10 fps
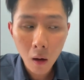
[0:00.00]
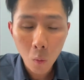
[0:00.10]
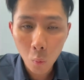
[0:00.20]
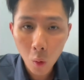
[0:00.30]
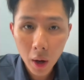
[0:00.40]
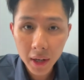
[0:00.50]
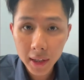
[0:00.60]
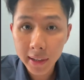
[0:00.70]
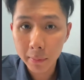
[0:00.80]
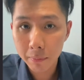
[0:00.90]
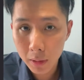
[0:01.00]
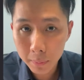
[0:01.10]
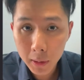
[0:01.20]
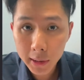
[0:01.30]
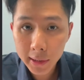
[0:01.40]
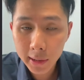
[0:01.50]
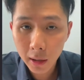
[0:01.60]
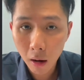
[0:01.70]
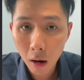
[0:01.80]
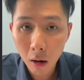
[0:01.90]
what is the purpose
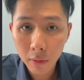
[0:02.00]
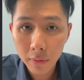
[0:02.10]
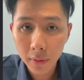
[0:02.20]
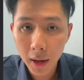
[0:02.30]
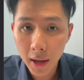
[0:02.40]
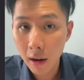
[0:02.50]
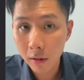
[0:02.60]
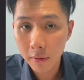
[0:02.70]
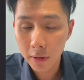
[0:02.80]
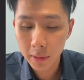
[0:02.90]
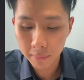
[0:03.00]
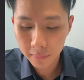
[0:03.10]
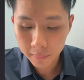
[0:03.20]
of an algorithm.